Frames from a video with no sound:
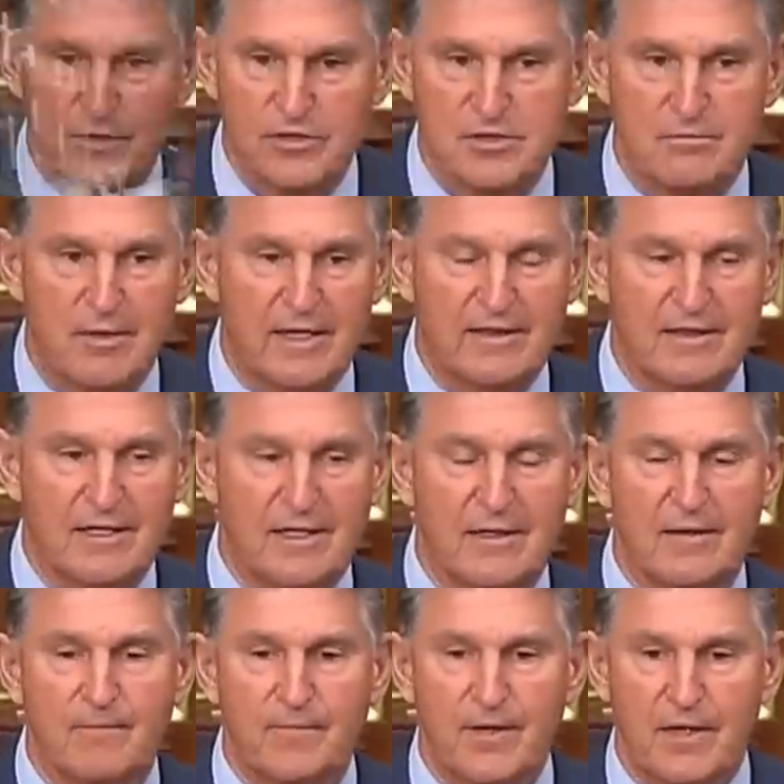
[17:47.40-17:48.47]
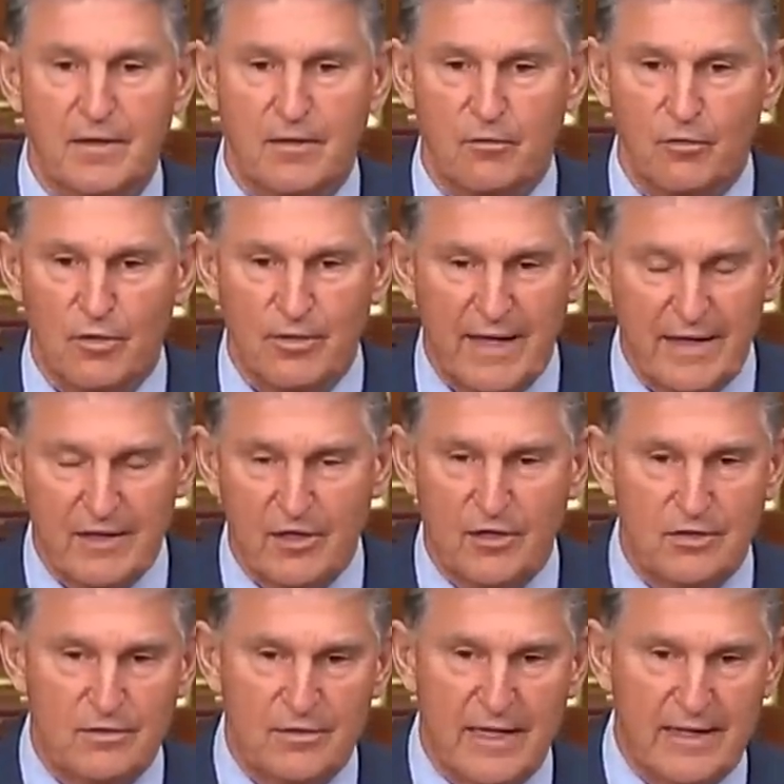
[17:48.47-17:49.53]
regulations, it, you
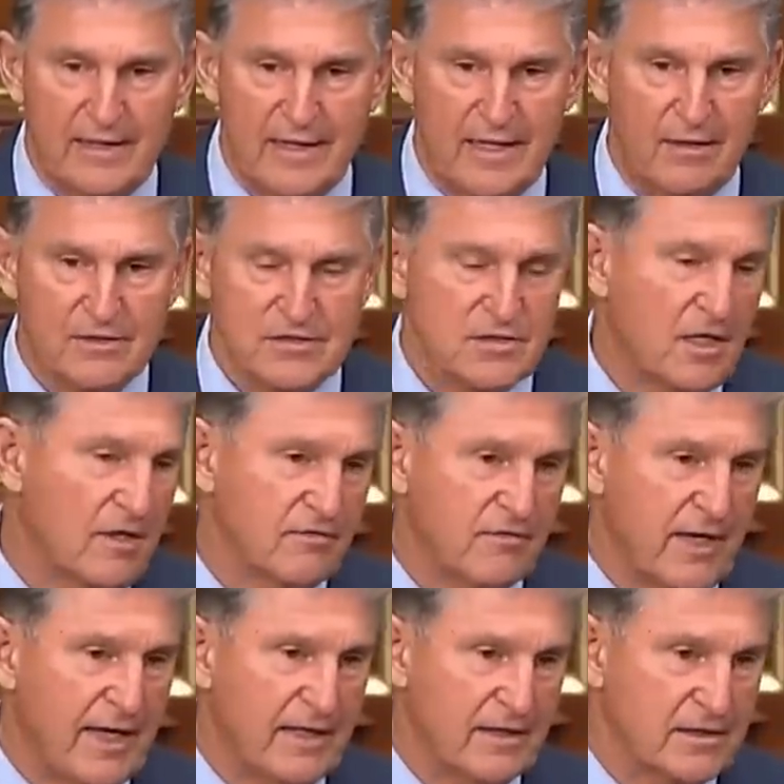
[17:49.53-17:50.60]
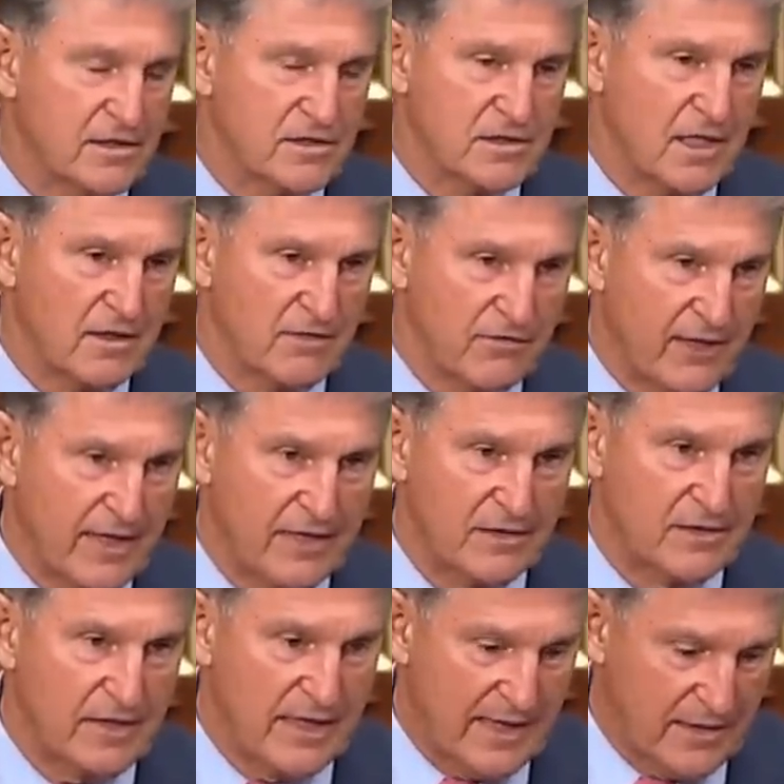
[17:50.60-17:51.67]
really almost need a roadmap to
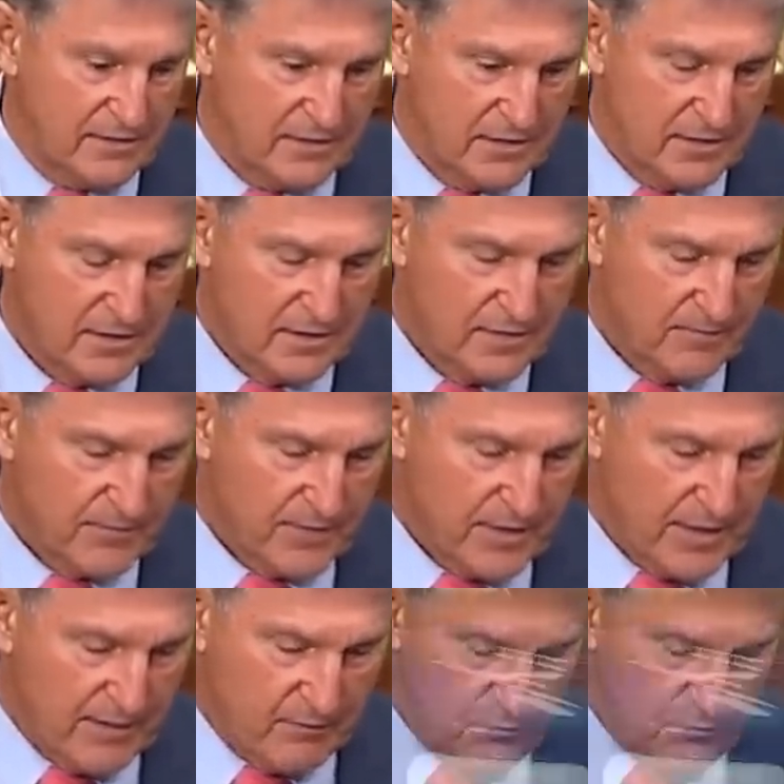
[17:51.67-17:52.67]
figure out which vehicles are